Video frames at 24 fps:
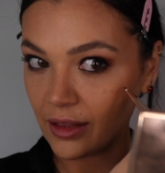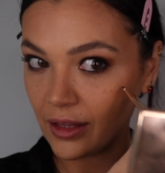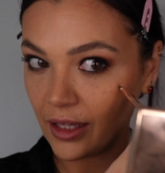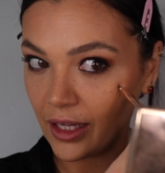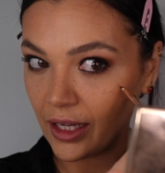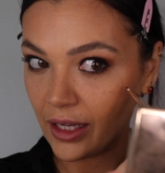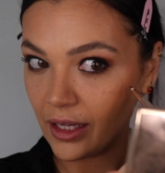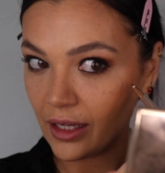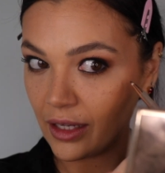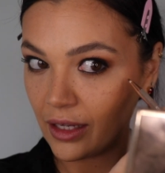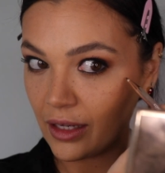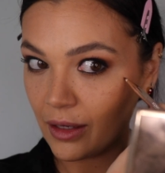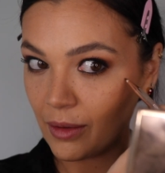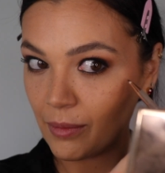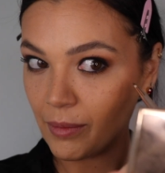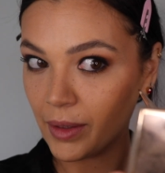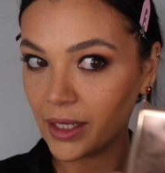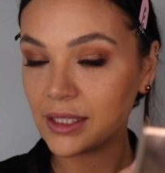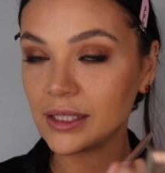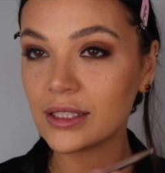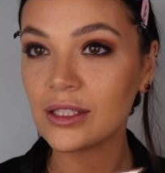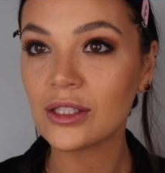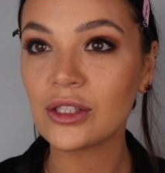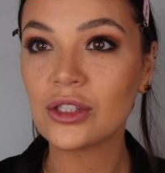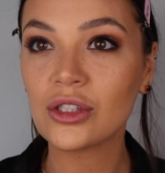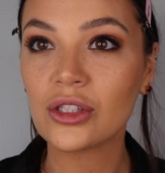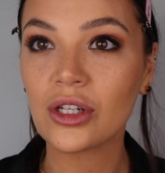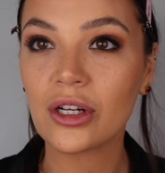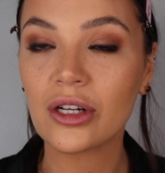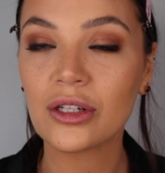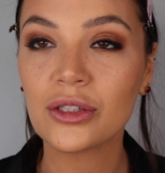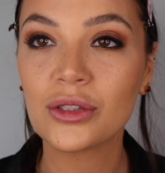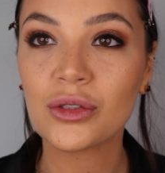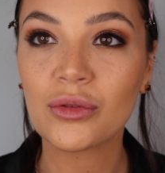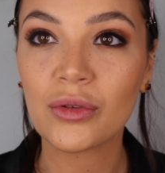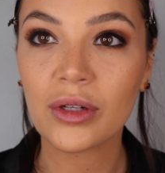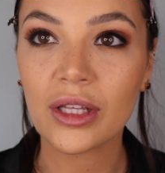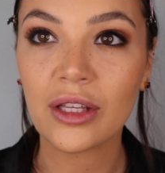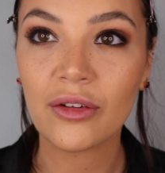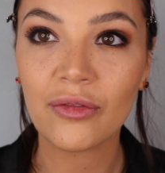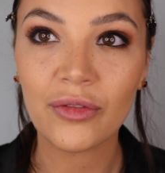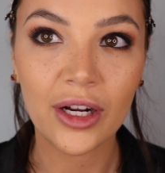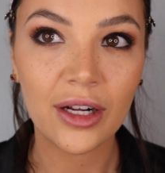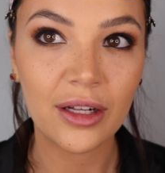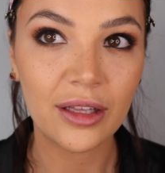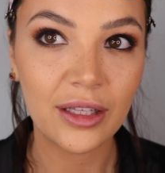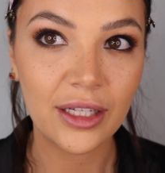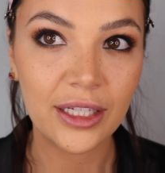Like, my sister is really
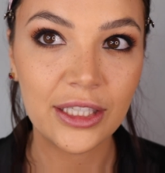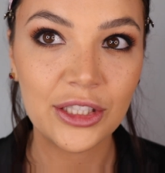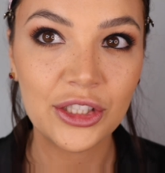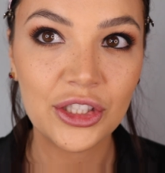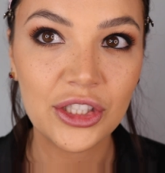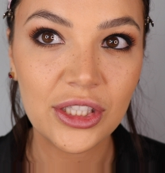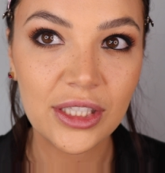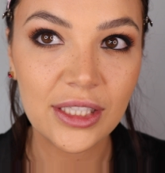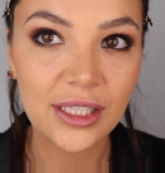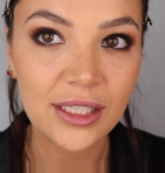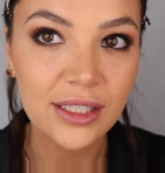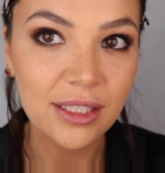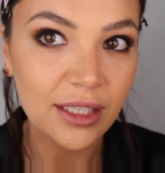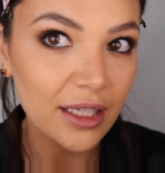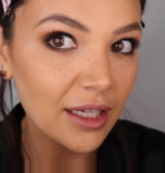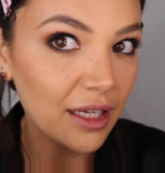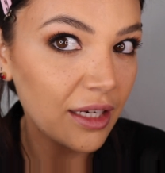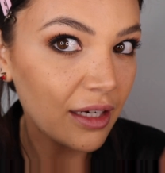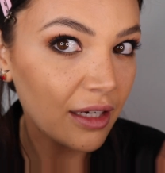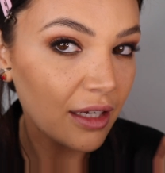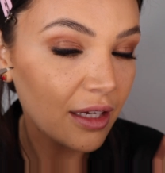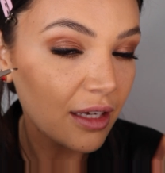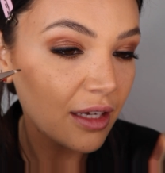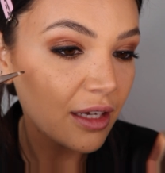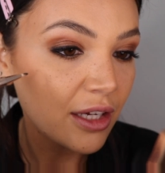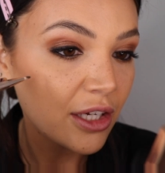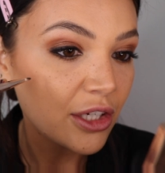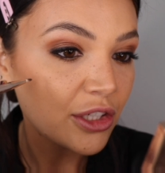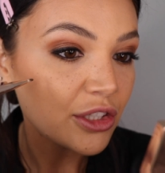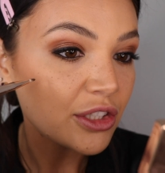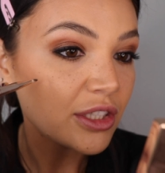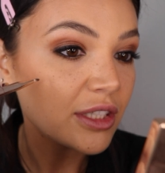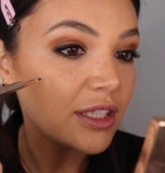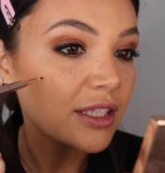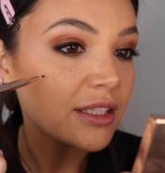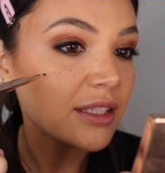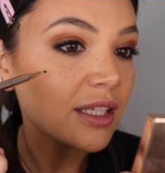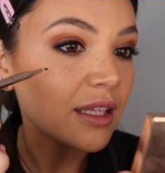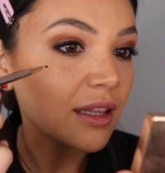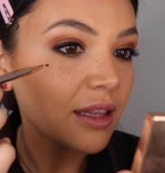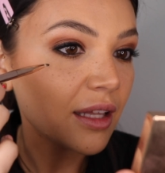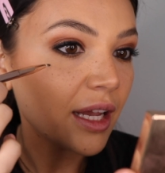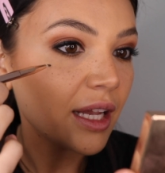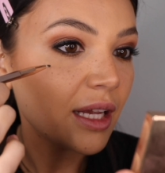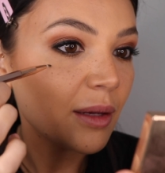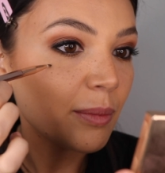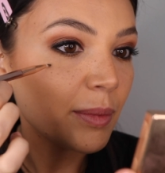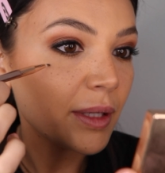freckly and she doesn't
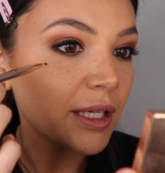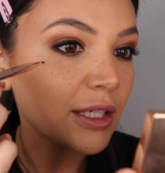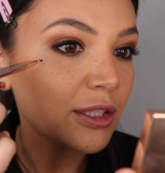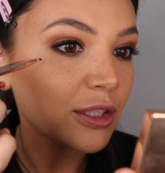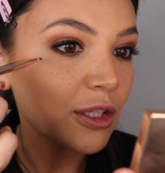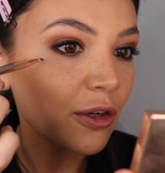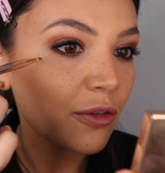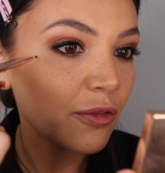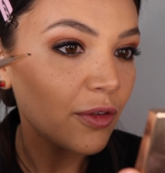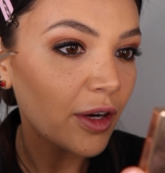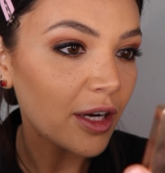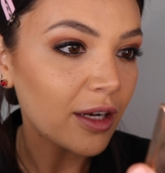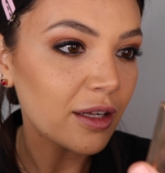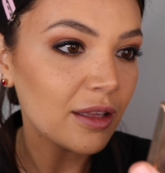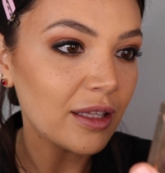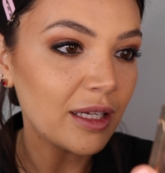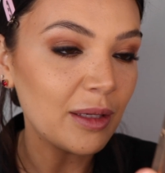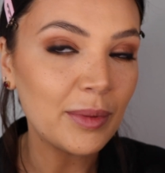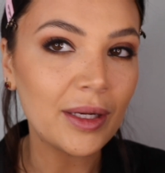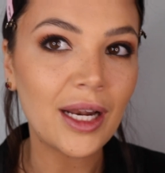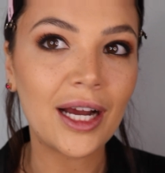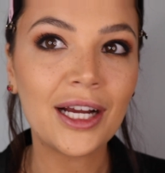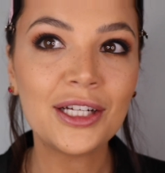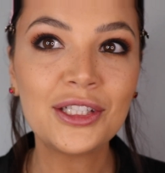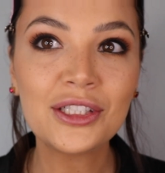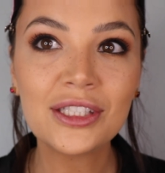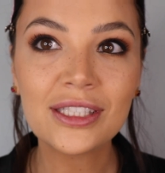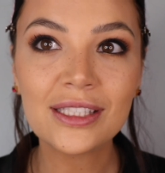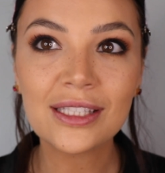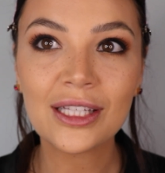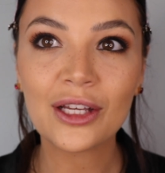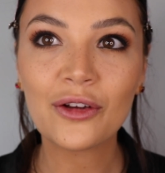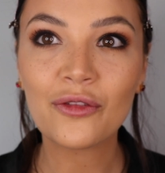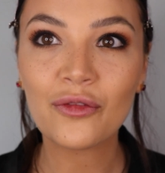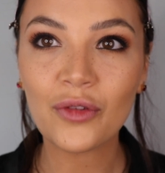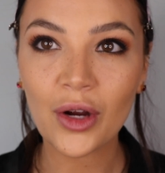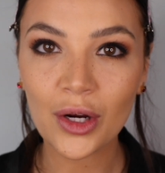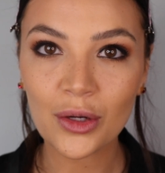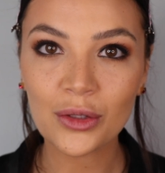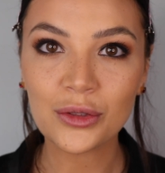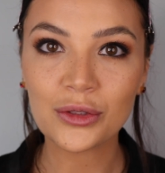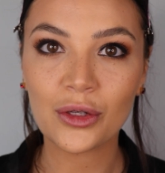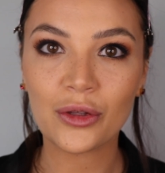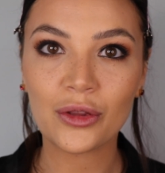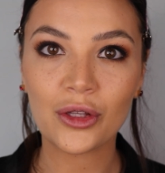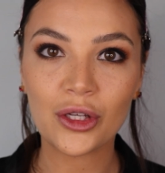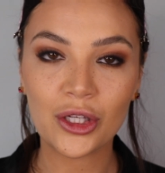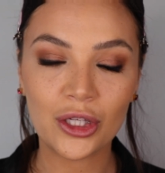like being so freckly, but I just think
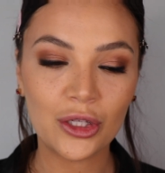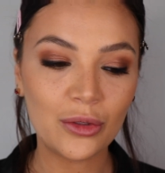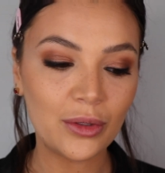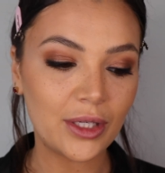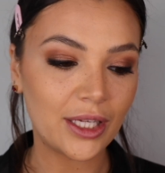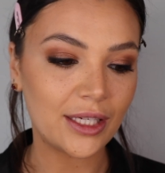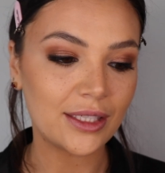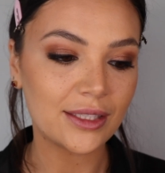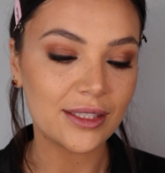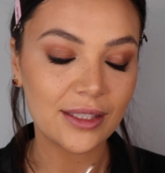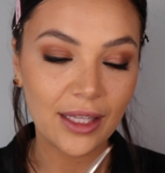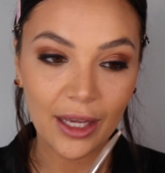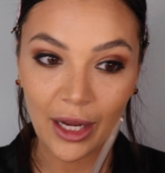freckles are the cutest.